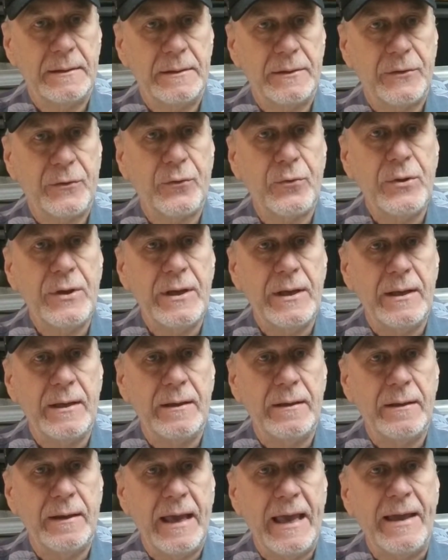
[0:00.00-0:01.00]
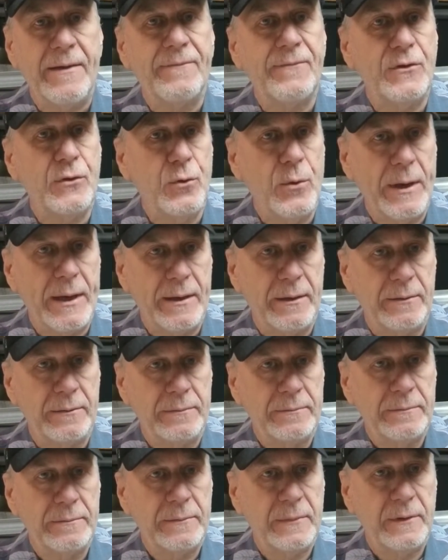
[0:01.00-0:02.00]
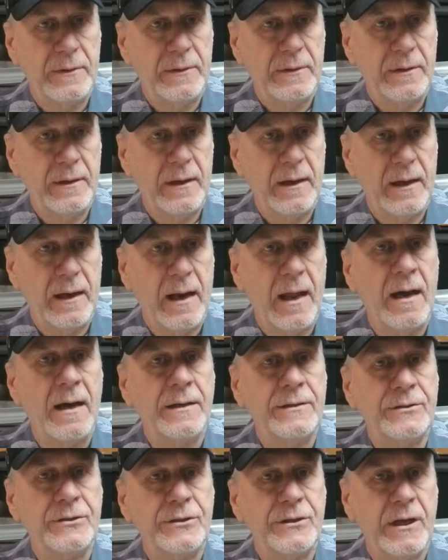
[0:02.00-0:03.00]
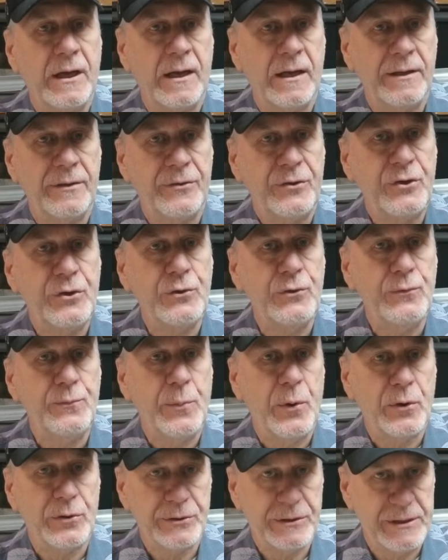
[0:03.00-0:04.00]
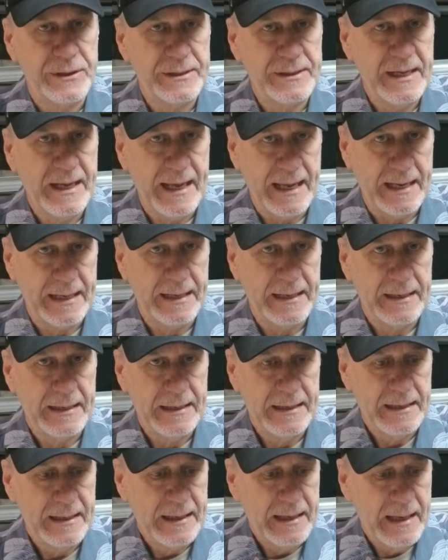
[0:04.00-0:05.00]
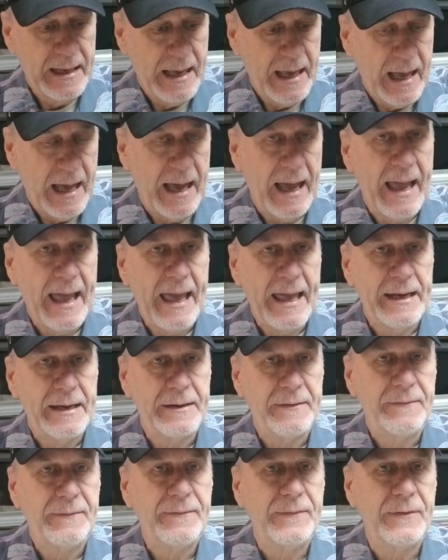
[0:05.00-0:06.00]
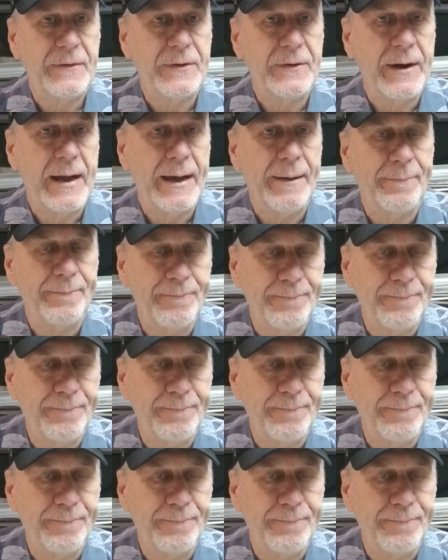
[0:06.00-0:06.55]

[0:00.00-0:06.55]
3FUL Lanshan 2-person tent. I had it for I